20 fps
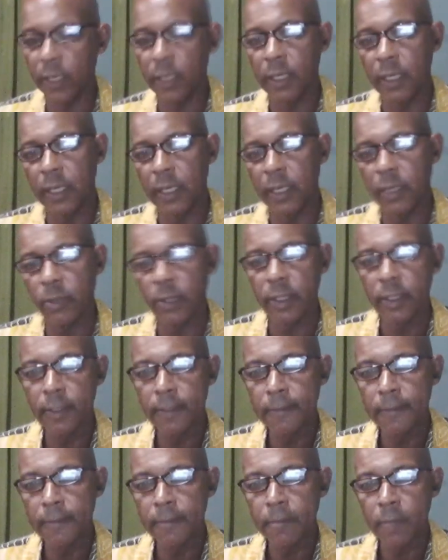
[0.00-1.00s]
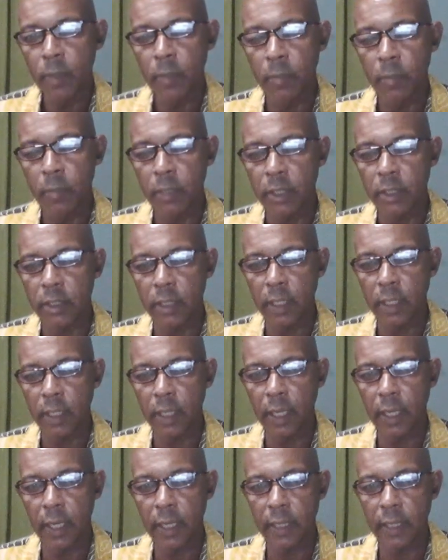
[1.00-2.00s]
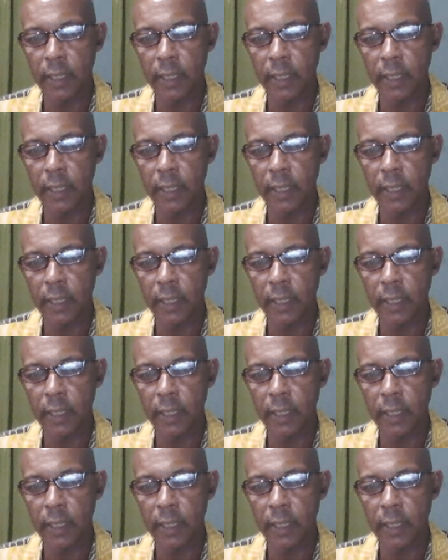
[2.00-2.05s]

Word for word: really anyway but uh,